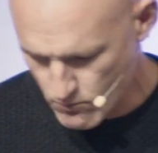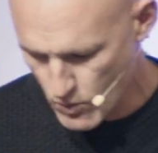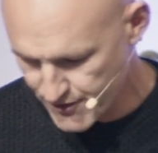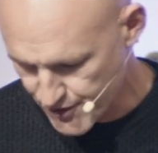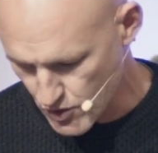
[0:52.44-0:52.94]
am
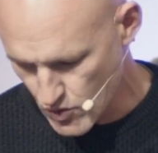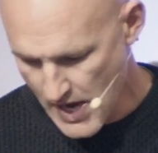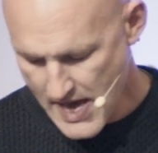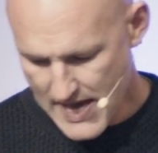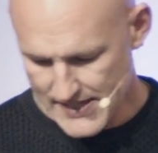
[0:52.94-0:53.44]
with you
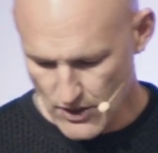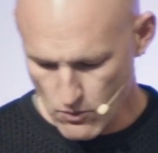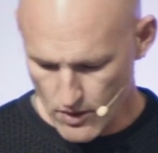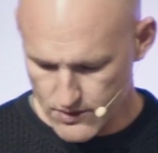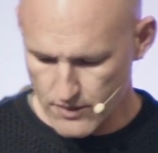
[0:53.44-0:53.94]
as I
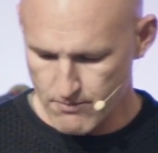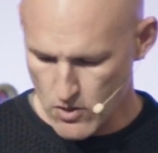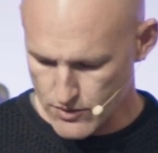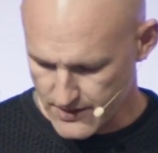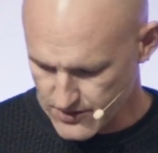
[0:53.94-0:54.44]
was with
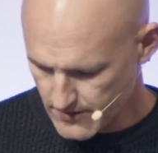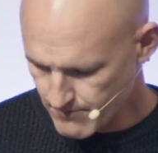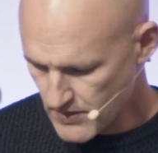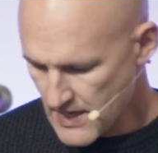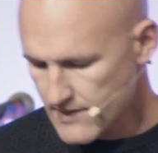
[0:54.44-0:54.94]
Moses.
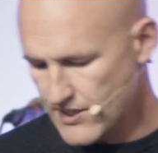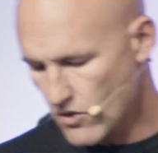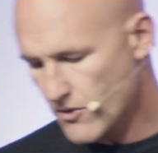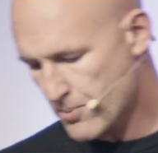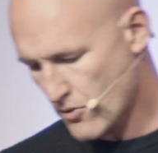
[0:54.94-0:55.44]

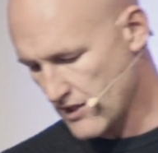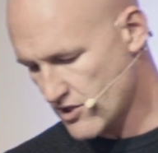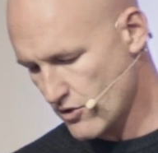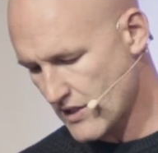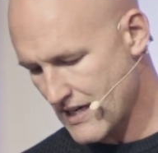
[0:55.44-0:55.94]
Tell the
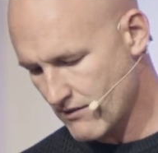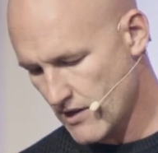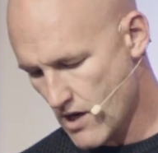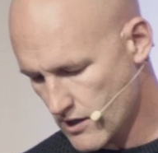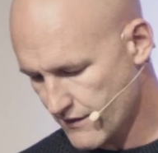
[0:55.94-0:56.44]
priests who carry
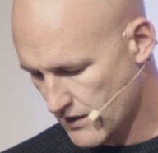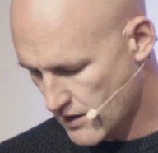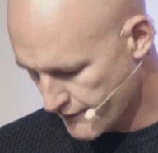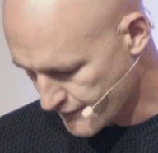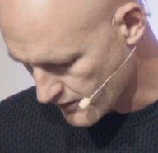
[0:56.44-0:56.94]
the ark of the
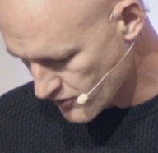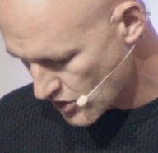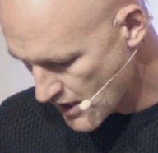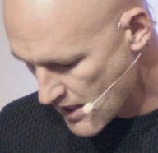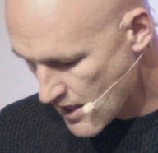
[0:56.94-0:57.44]
covenant,
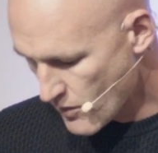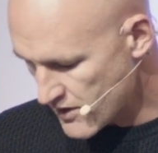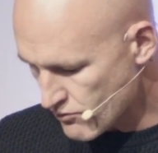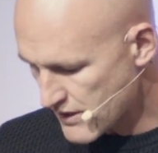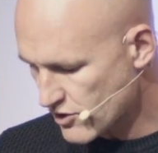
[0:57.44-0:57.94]
when
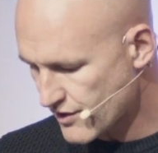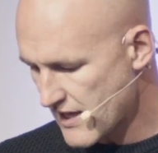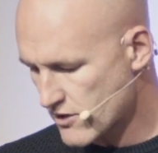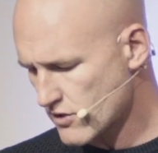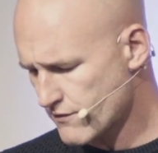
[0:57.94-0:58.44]
you reach the
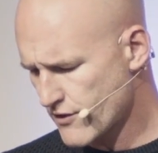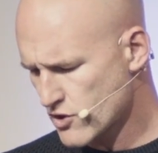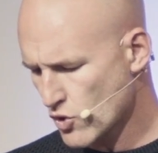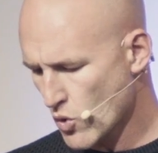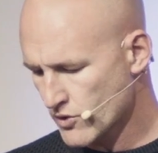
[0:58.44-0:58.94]
edge of the
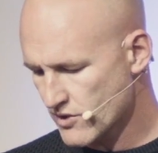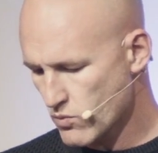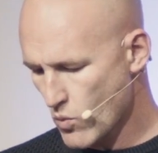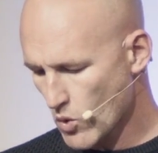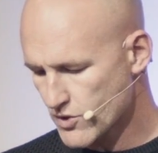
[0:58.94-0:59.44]
Jordan's
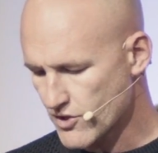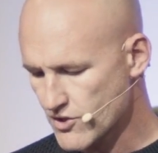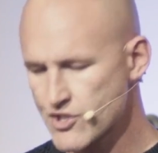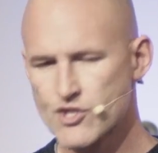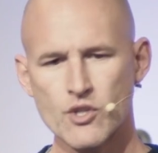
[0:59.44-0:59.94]

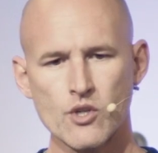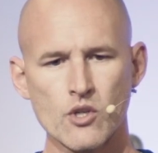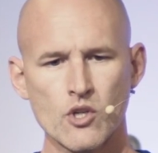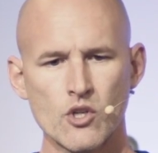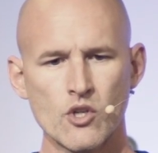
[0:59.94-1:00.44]
waters,
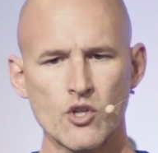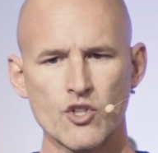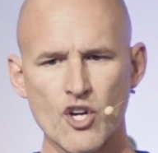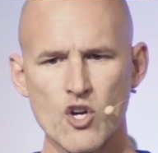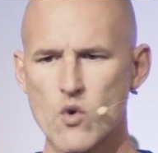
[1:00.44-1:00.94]

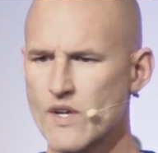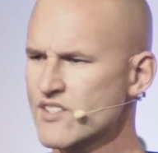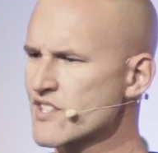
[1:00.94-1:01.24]
go and